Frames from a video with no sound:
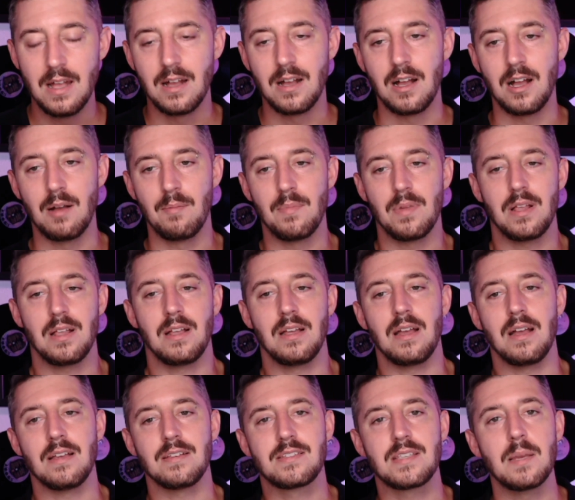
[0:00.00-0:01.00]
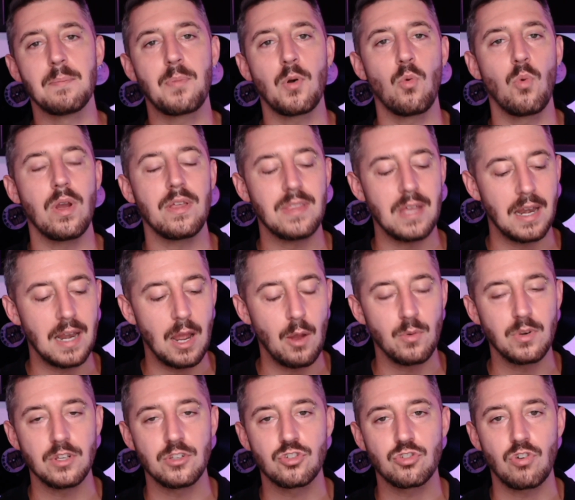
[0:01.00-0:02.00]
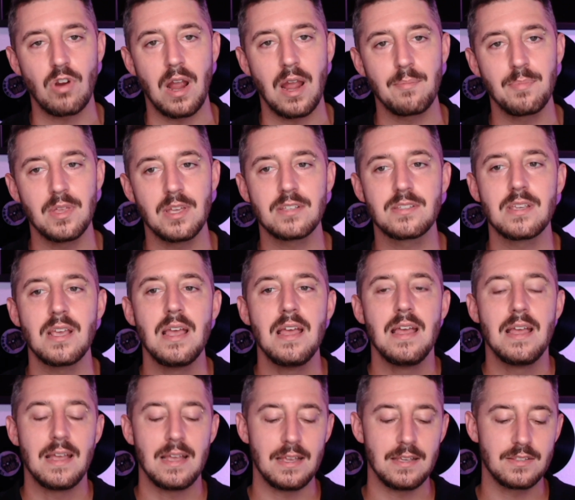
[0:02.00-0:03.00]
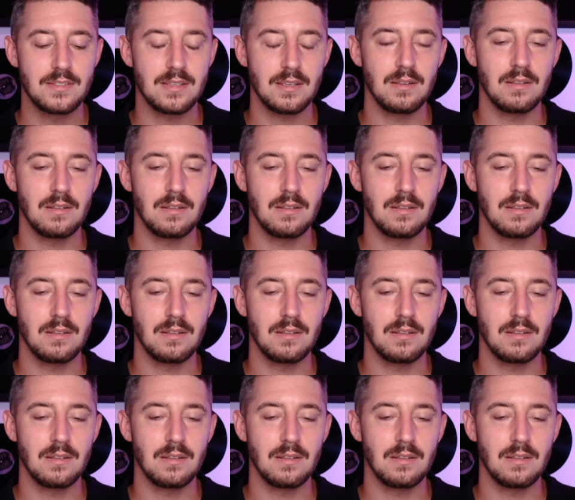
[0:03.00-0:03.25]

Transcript: A simple way that I would describe this is